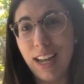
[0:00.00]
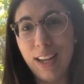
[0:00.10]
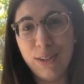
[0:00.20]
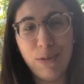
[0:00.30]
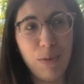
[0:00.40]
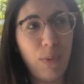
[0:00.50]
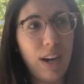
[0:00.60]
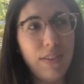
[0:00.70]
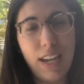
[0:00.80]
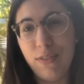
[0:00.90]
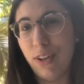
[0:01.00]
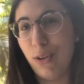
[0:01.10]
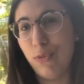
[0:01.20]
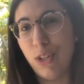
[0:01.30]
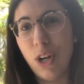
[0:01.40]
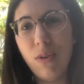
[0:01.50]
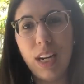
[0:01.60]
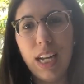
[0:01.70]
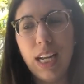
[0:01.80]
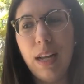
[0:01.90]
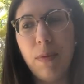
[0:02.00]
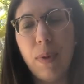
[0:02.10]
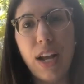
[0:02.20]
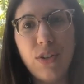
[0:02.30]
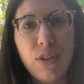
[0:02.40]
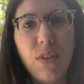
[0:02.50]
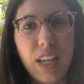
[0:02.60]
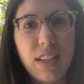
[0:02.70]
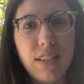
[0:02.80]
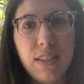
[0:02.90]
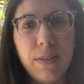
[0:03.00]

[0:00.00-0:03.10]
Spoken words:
I don't know if you pray every day. I don't know if you don't. But I do know this.